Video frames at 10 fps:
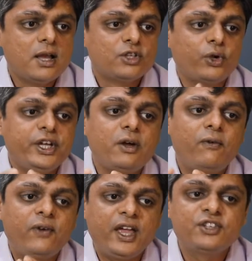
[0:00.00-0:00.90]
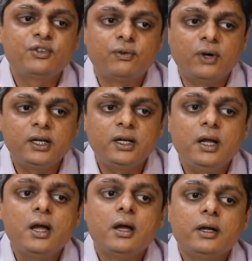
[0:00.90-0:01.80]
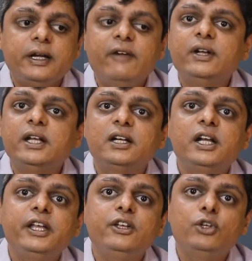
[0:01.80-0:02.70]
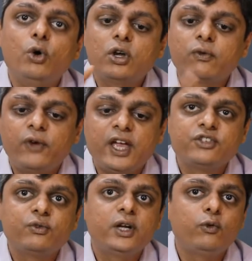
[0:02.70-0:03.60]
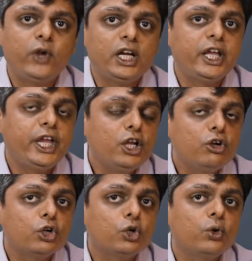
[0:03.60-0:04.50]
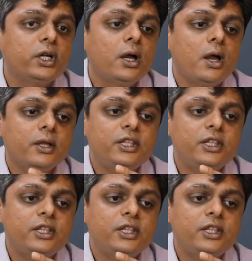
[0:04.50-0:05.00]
So in a phase 1, definitely your phase 1 will include